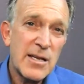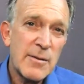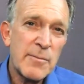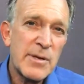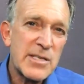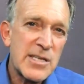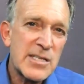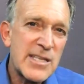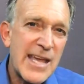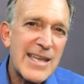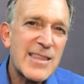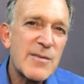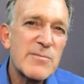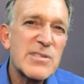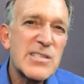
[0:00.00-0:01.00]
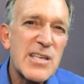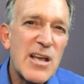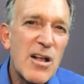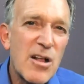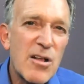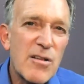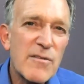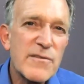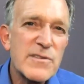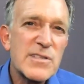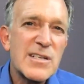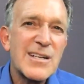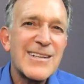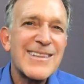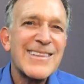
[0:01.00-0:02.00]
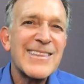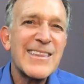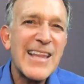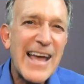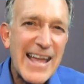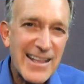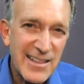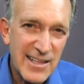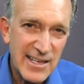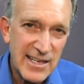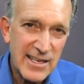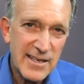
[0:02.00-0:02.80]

but to take themselves lightly.